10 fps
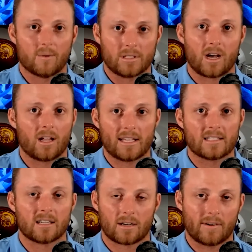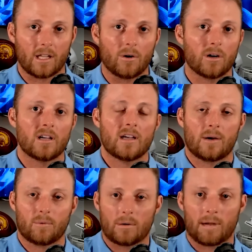with Talia Tungavailoa
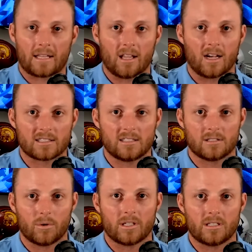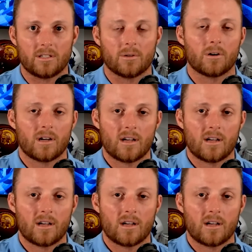and what Mike Loxley's going to do.